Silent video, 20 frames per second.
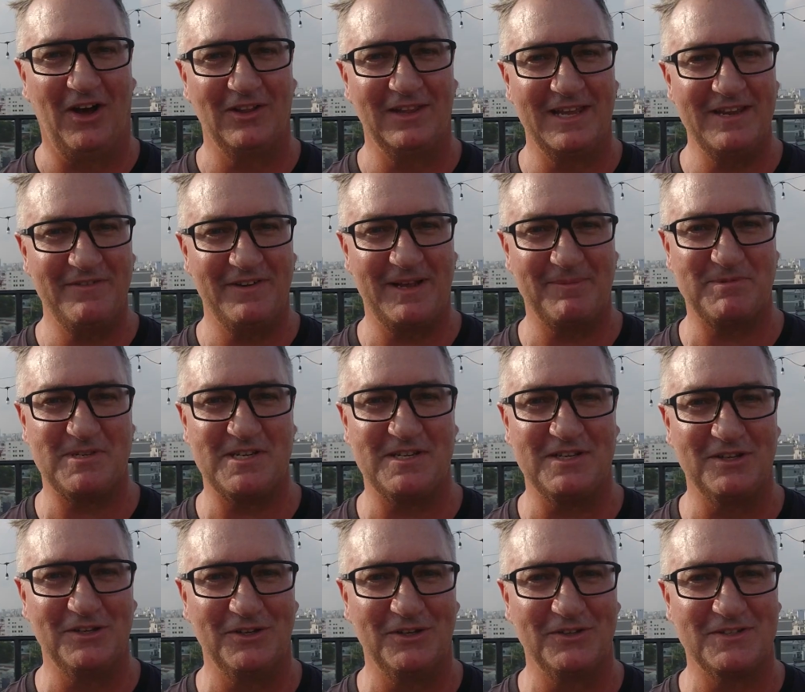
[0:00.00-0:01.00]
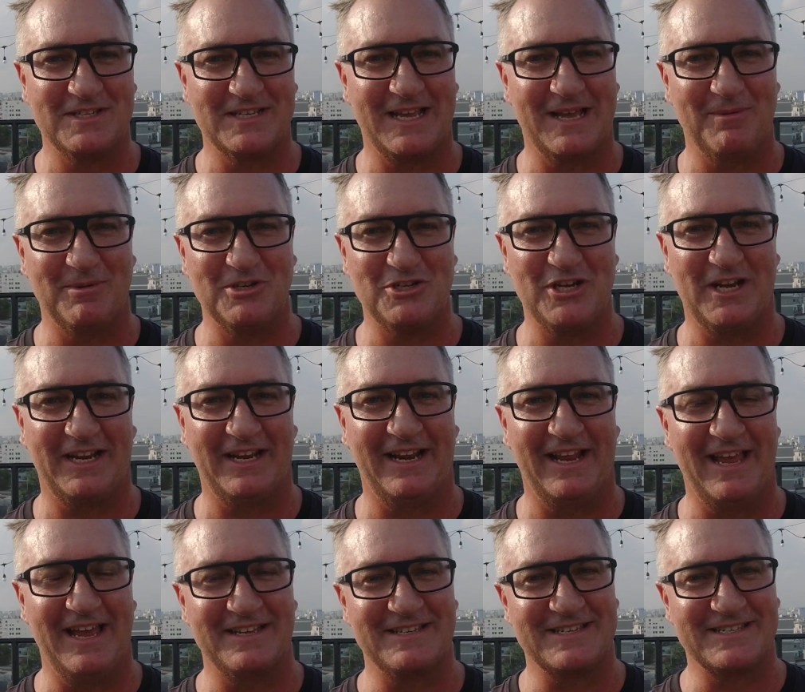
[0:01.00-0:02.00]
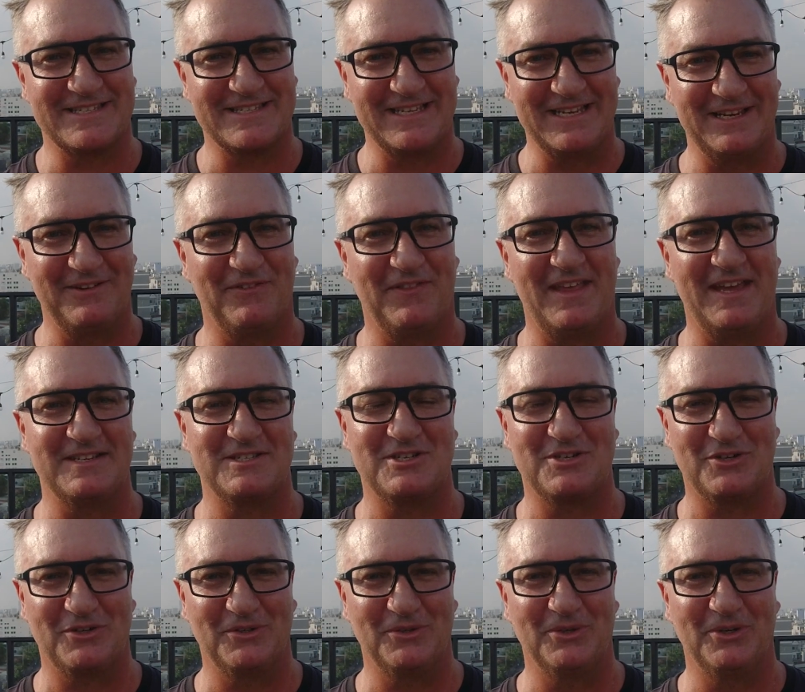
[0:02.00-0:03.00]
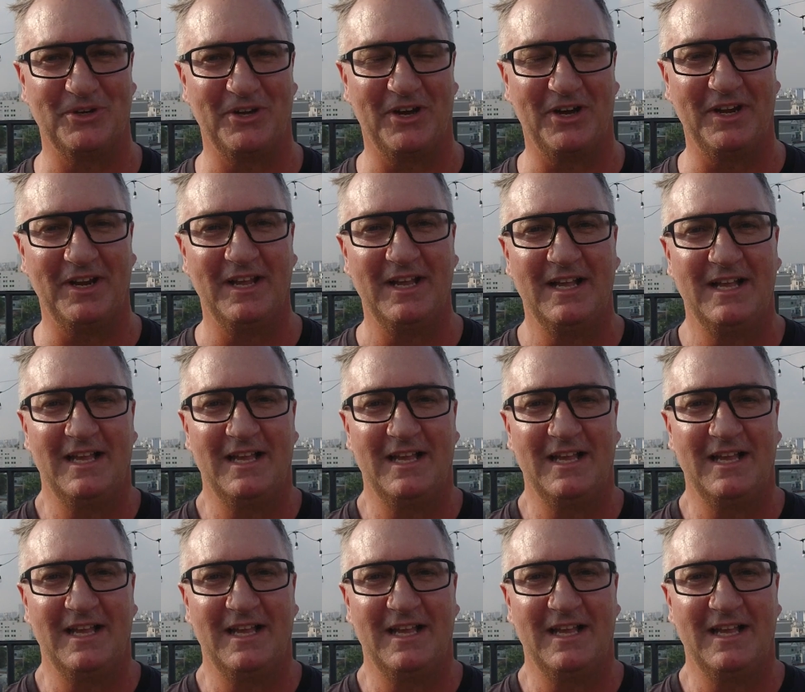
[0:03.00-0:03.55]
I'll leave it up to you to come and check it out to see if that's true or not.